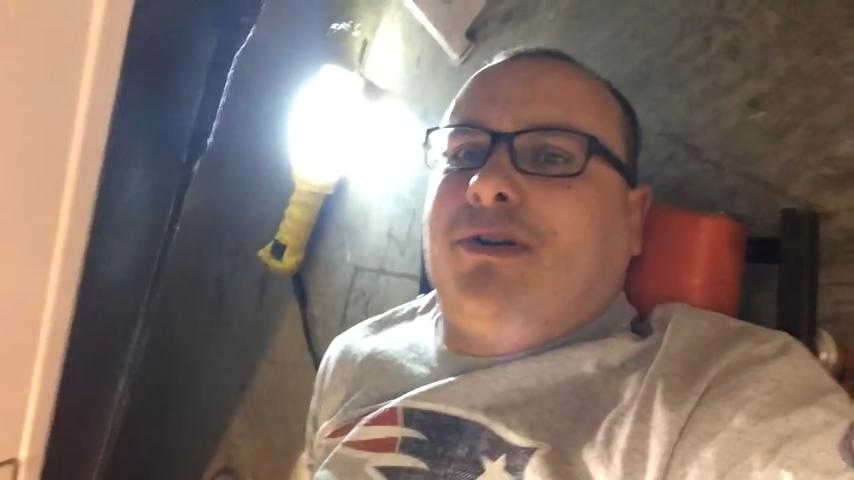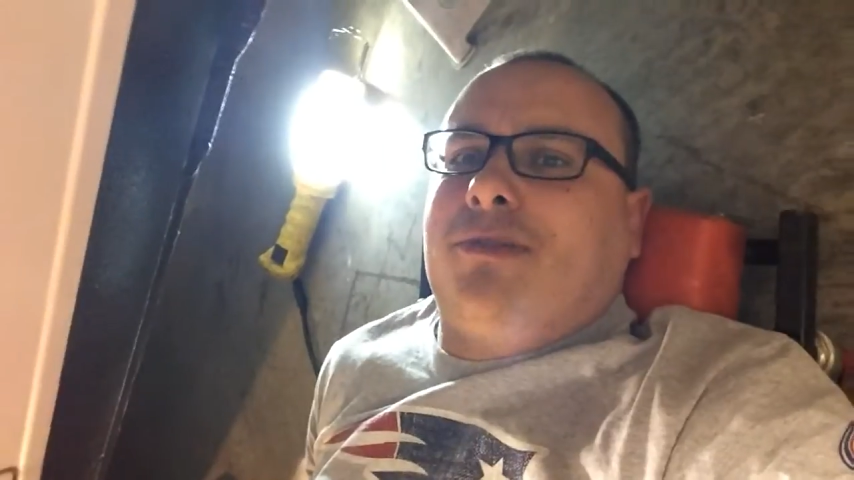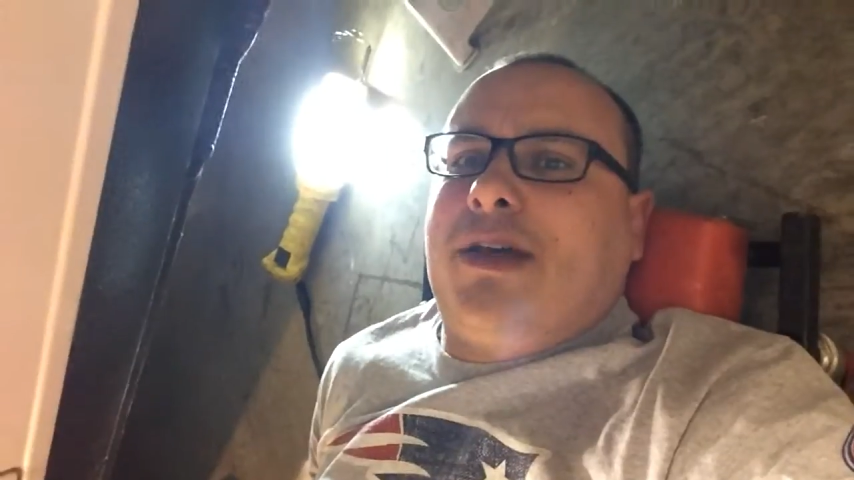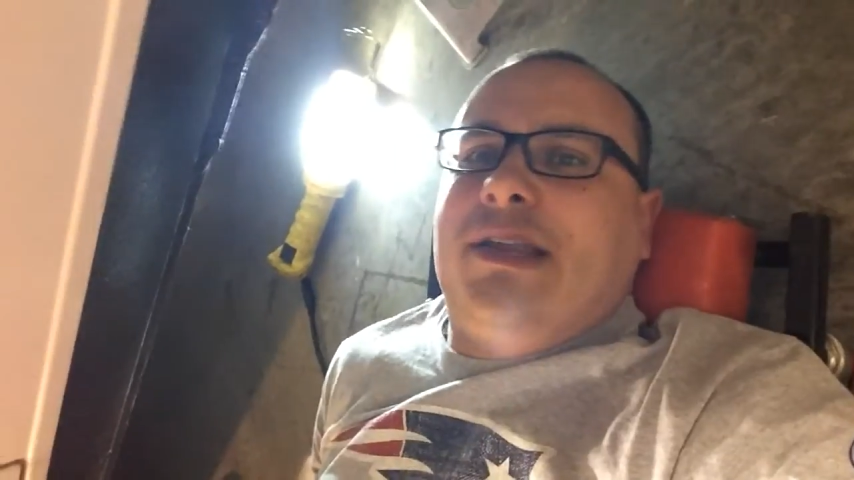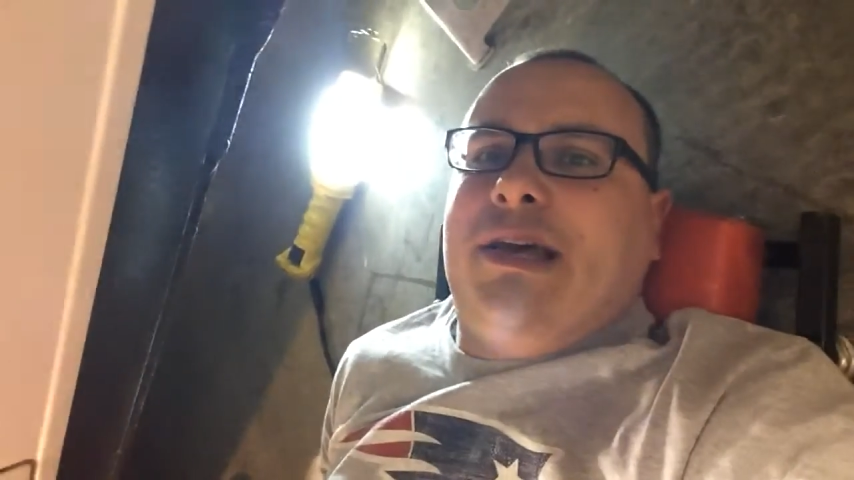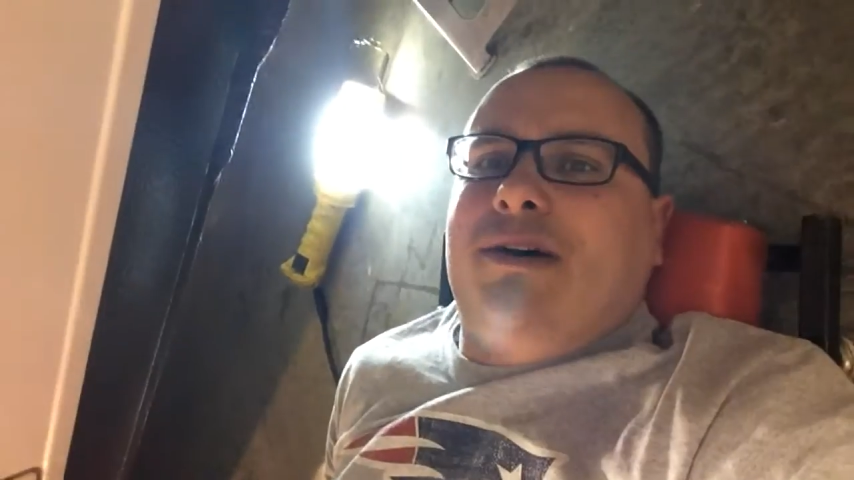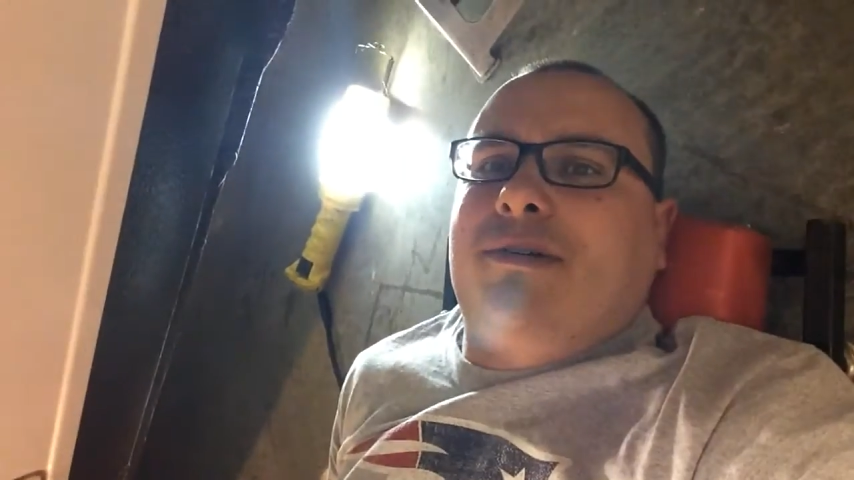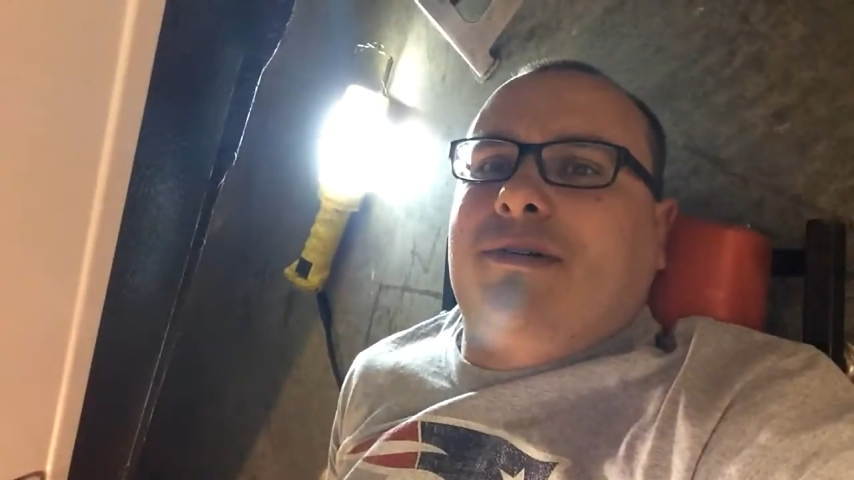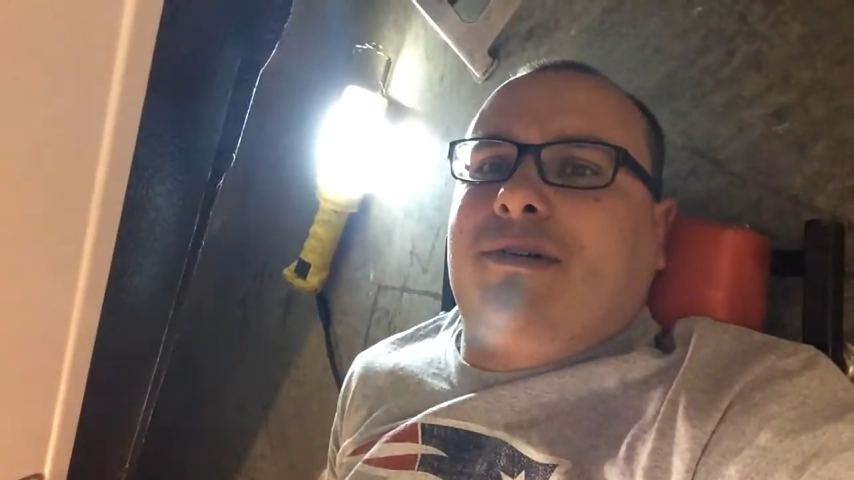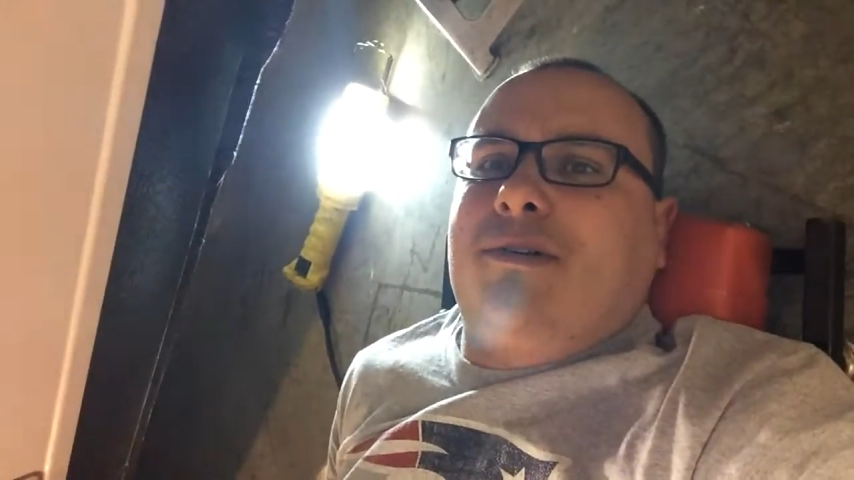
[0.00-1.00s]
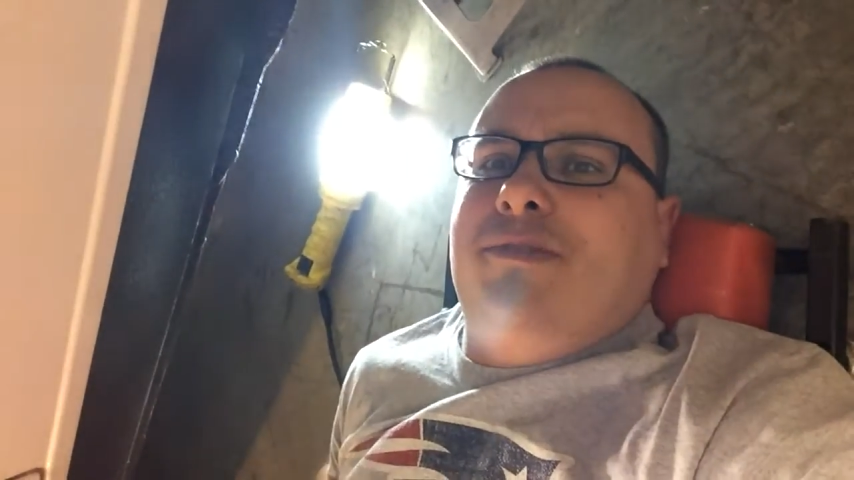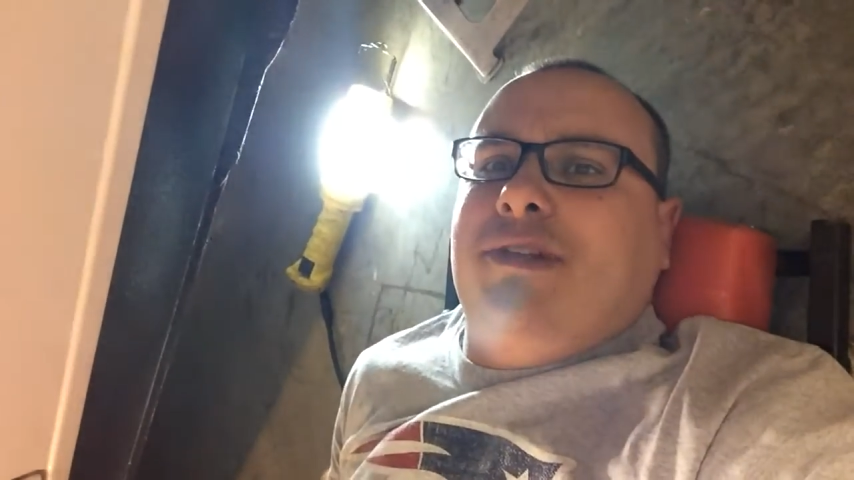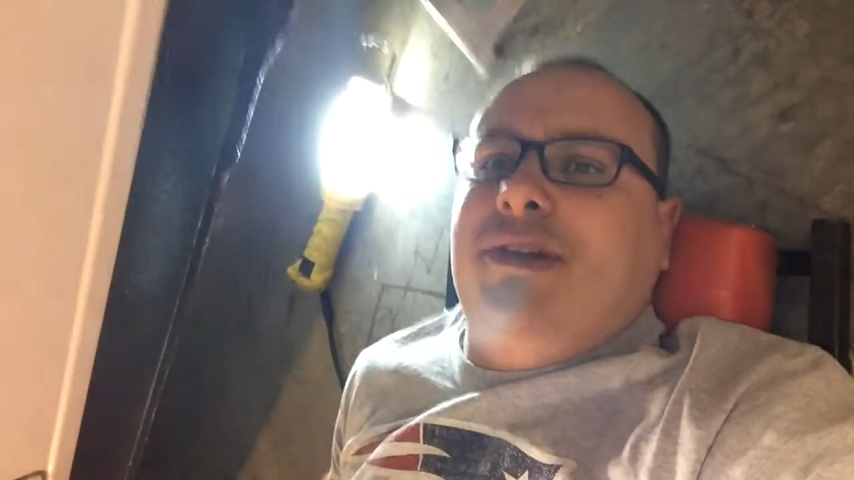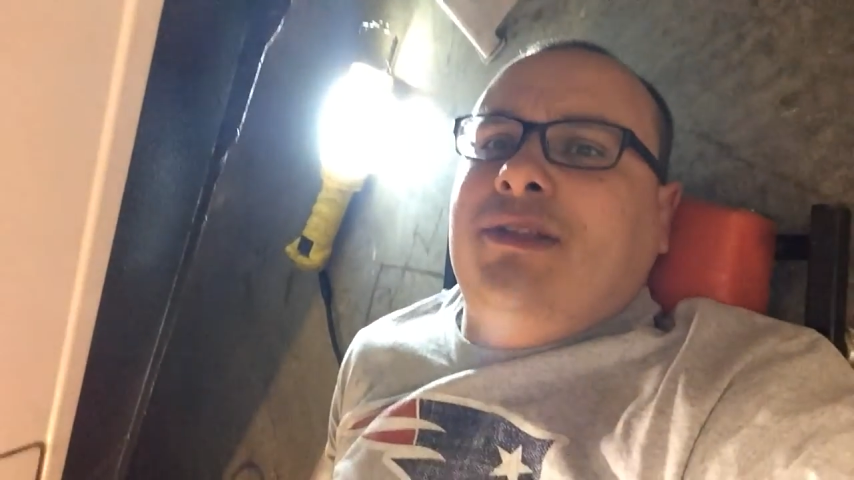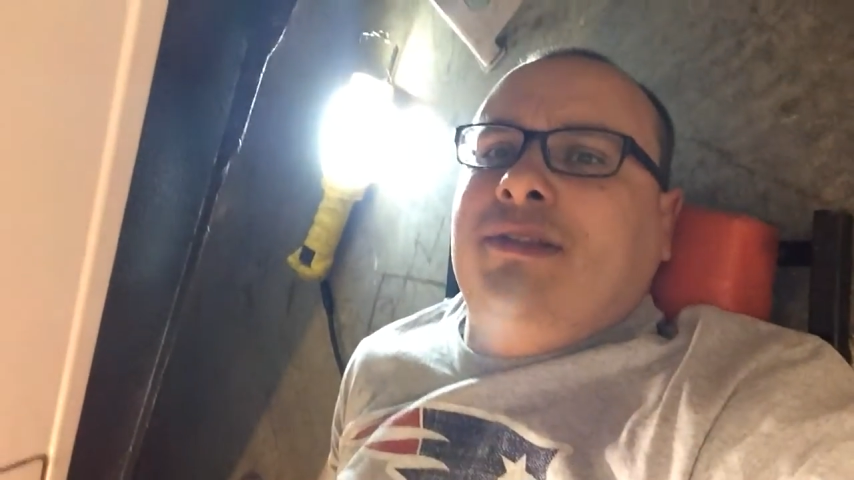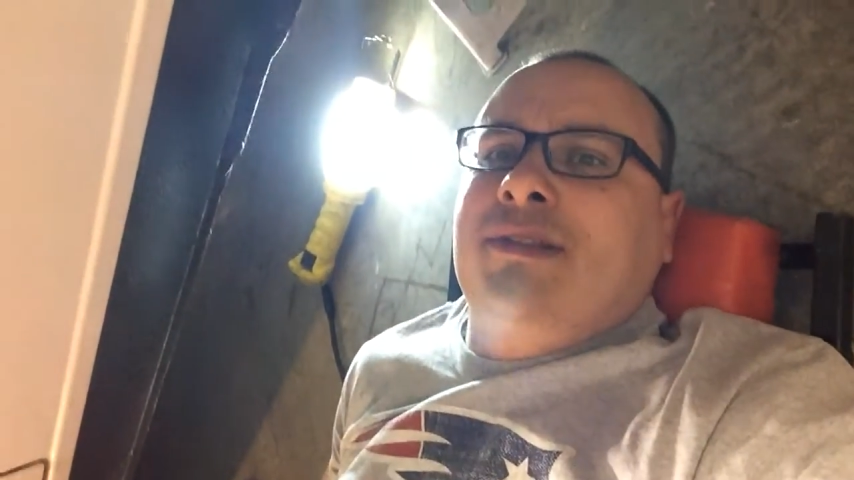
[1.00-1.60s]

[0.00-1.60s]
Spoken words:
out right now, hopefully,